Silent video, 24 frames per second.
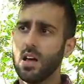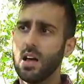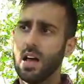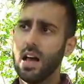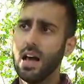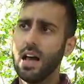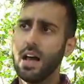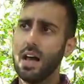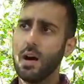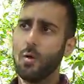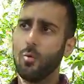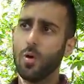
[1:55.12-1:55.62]

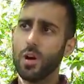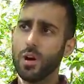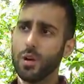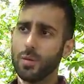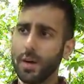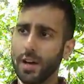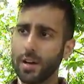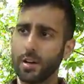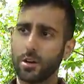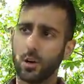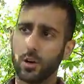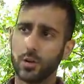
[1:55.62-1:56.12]
uh, one of
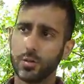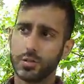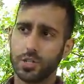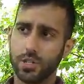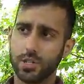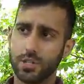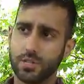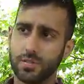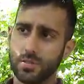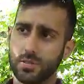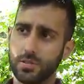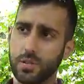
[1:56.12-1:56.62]
my
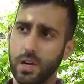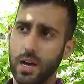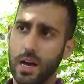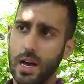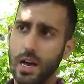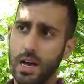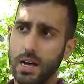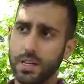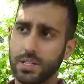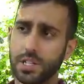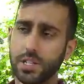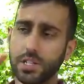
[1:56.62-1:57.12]
coaches,
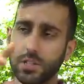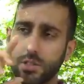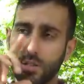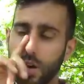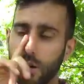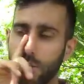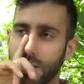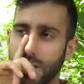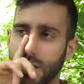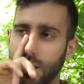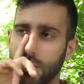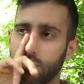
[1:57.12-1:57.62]
uh, she
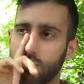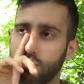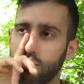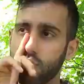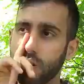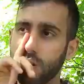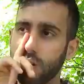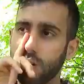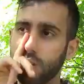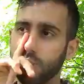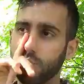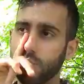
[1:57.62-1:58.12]
taught me a
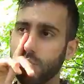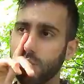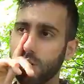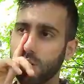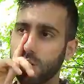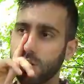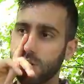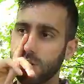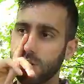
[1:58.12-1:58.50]
really, really